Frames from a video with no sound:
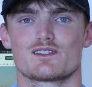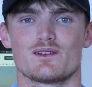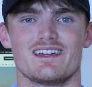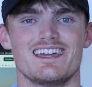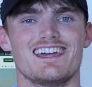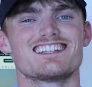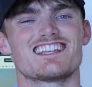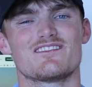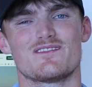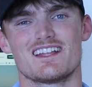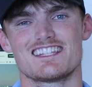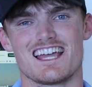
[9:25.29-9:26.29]
So here is a
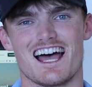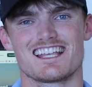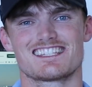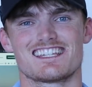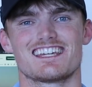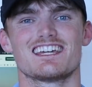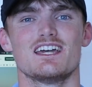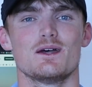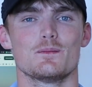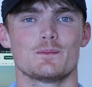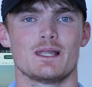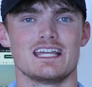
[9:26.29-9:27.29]
fantastic
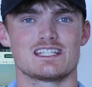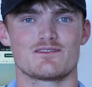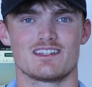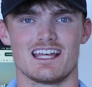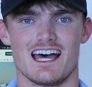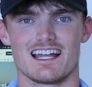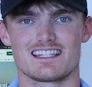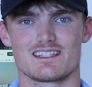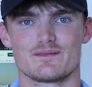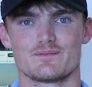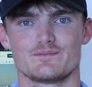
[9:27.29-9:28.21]
place for that.